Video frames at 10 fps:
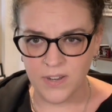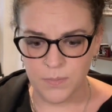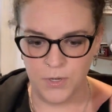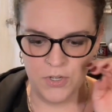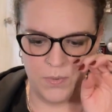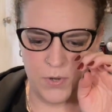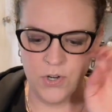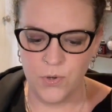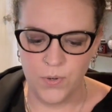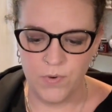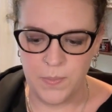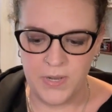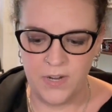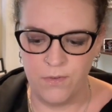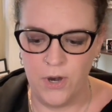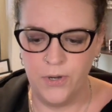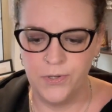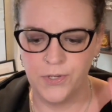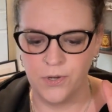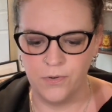especially when you're doing repeating
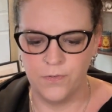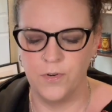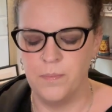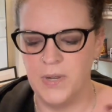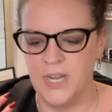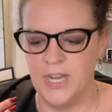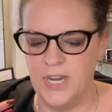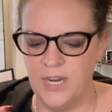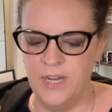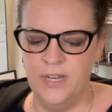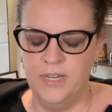rows. So for my